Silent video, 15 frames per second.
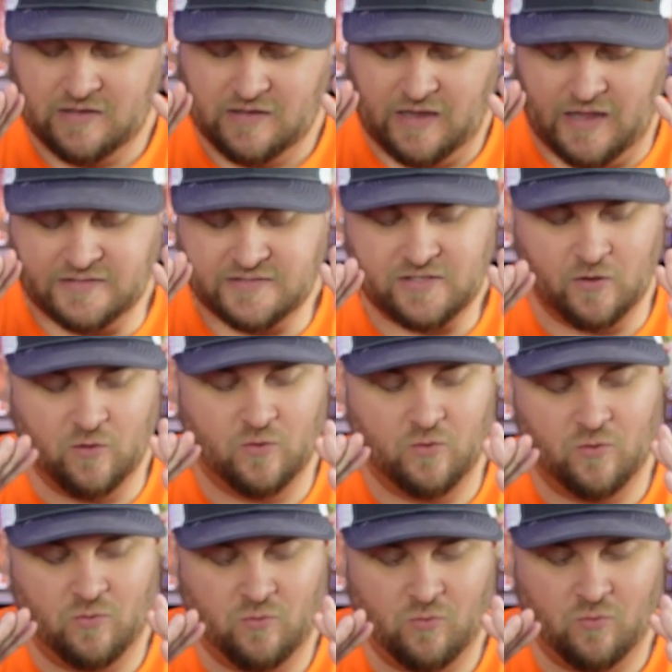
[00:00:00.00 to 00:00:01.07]
And
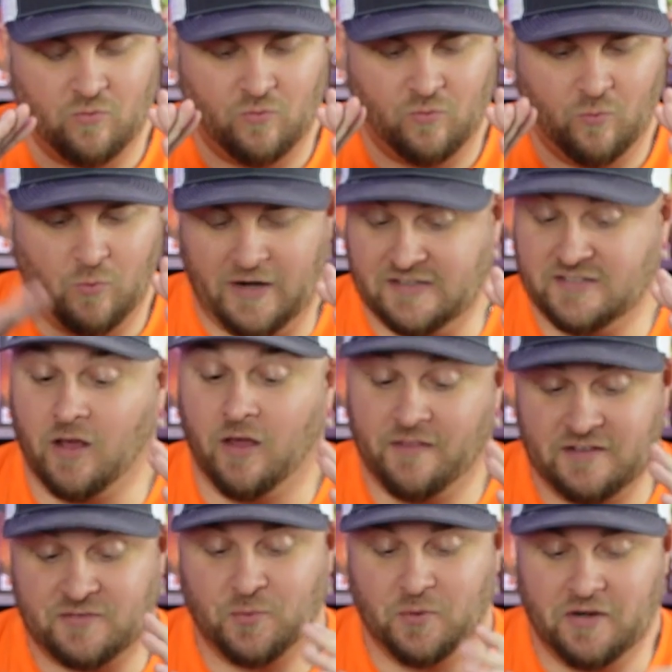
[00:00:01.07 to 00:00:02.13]
so when I saw
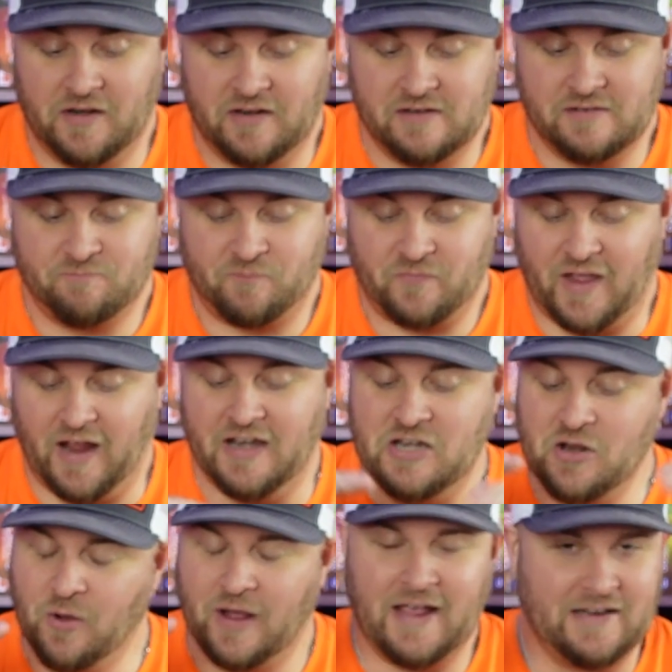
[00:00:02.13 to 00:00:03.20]
this one, I
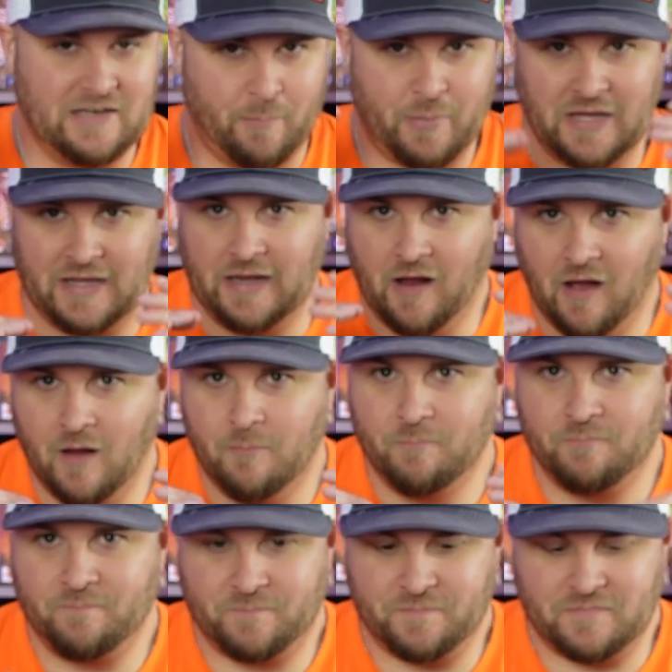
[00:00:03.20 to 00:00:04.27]
knew I had to pick it up.
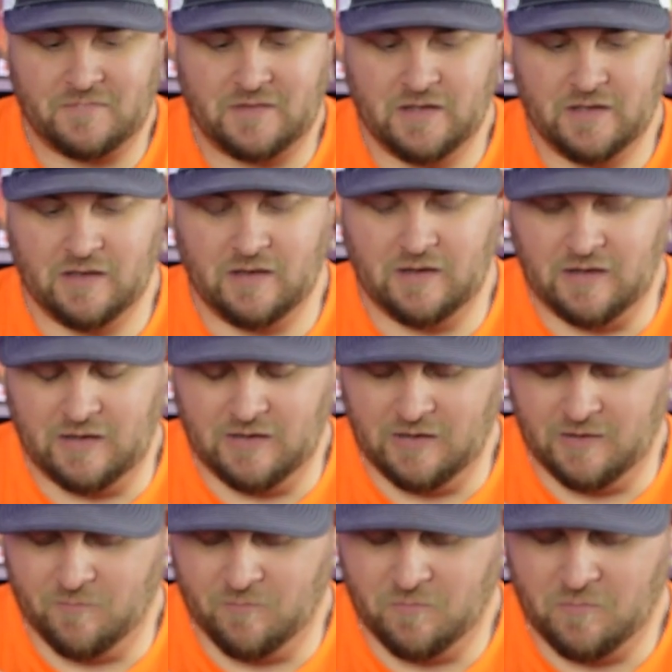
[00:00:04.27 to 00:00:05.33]

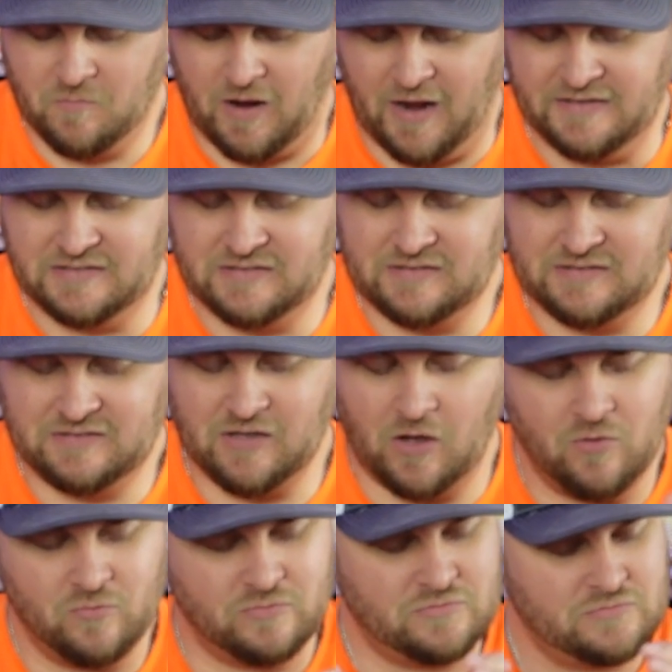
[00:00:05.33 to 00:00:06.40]
I
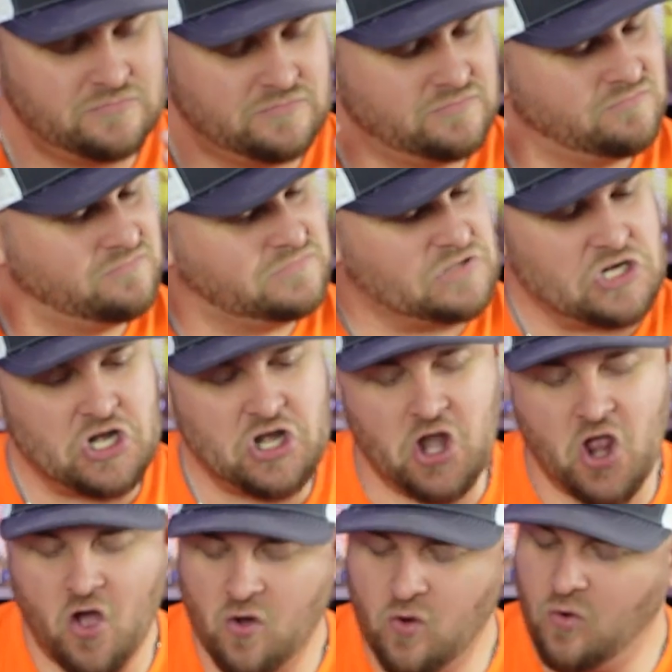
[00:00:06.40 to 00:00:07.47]
don't
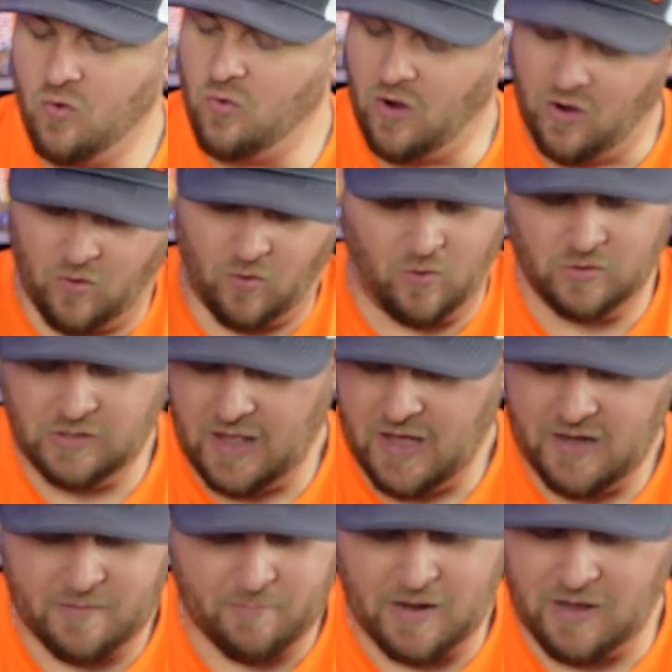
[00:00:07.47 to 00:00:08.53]
know a whole
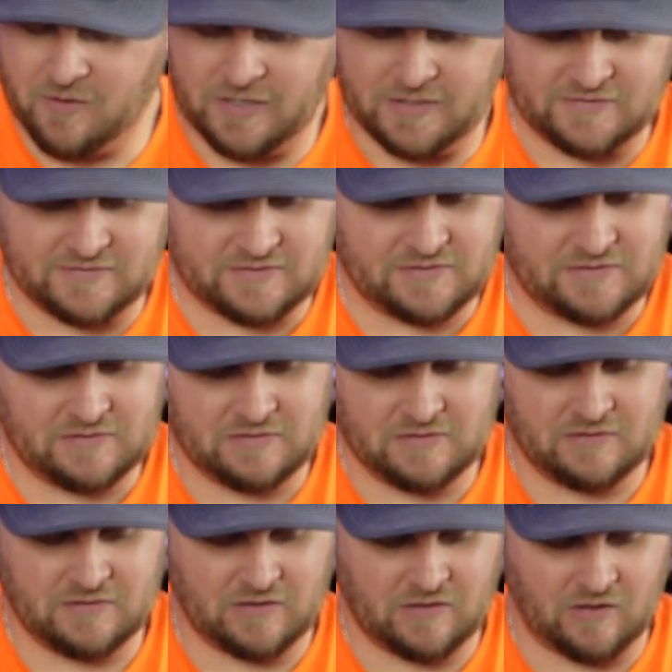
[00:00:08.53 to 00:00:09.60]
lot about it.
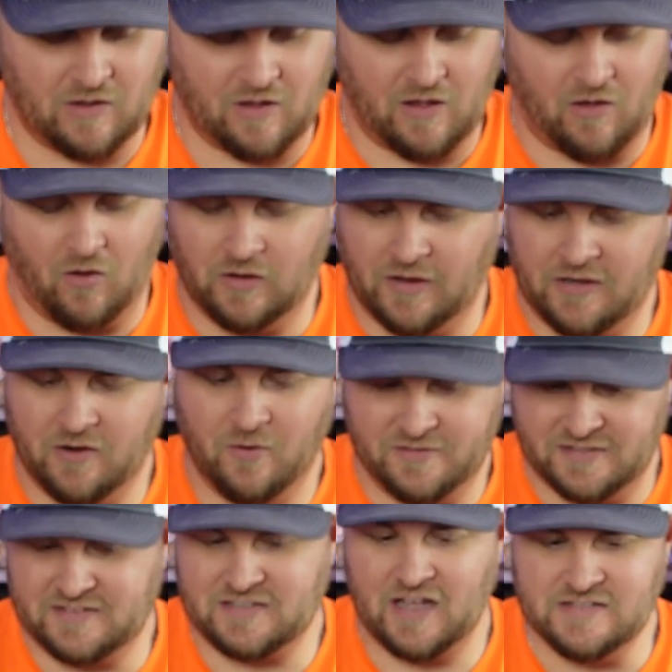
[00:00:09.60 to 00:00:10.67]
All I know is
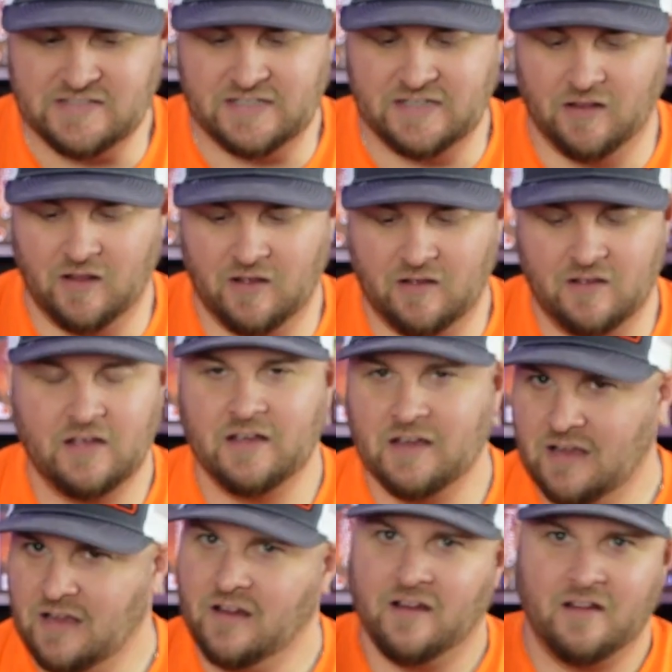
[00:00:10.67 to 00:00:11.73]
it's Godzilla.
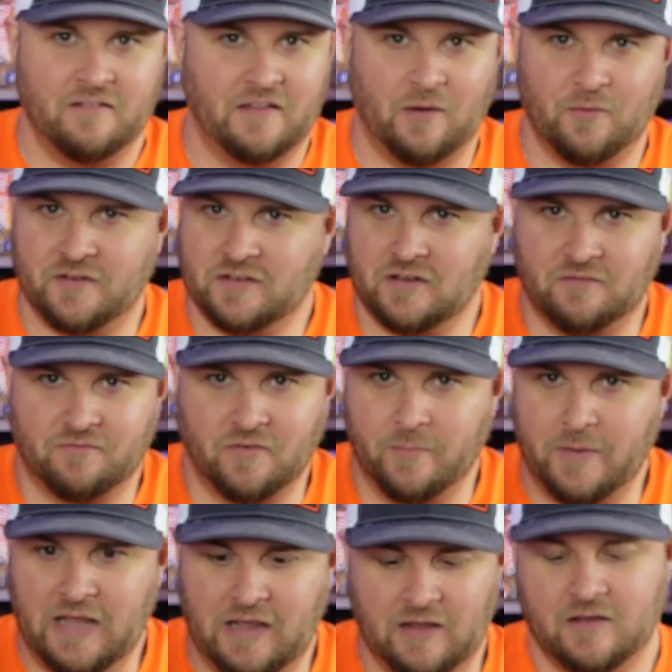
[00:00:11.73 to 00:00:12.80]
That was enough for
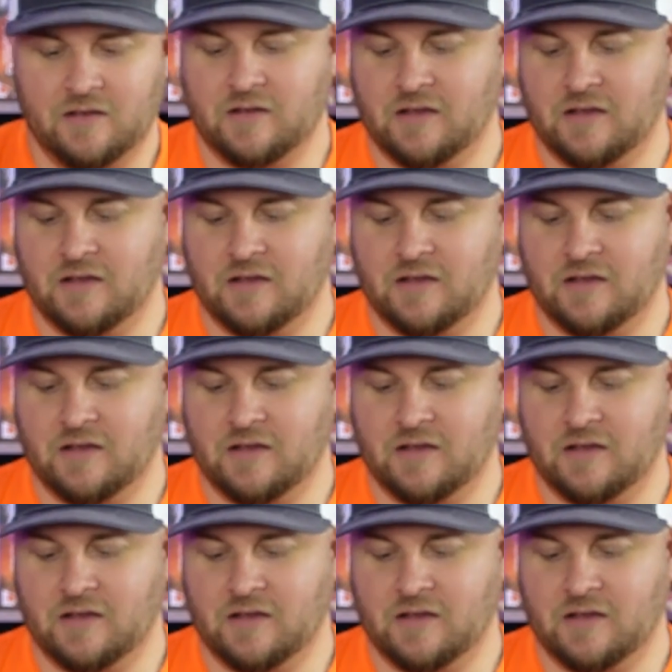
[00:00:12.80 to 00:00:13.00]
me.